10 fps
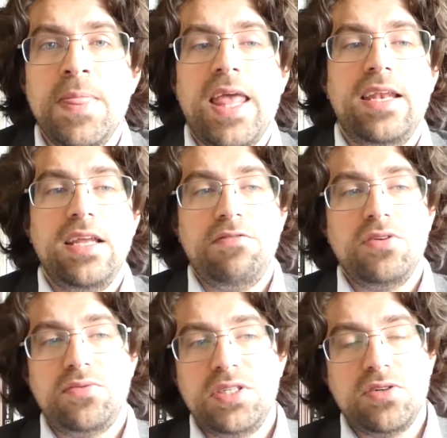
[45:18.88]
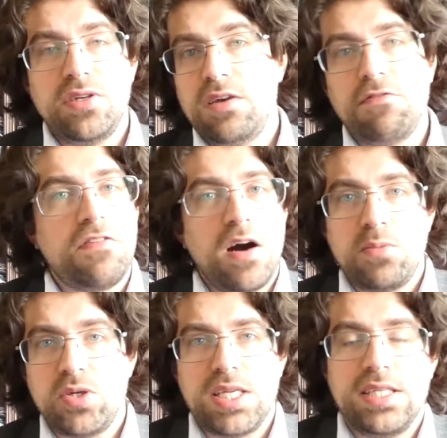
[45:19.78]
And if you're returning far
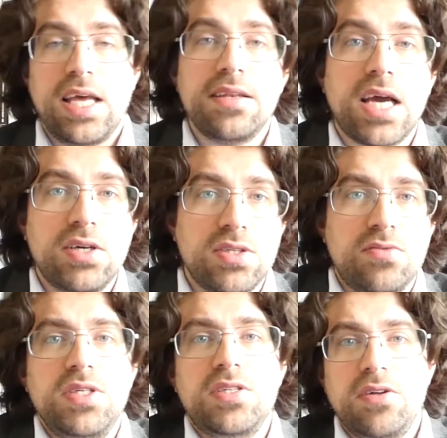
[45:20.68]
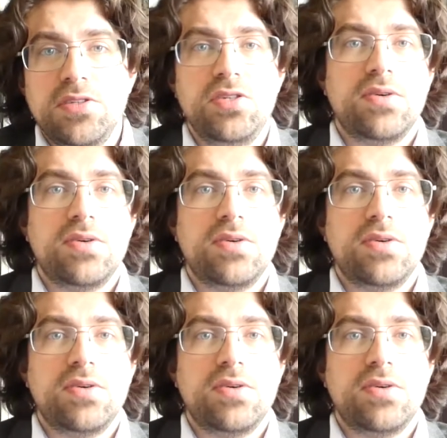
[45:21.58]
more than 10,000 results,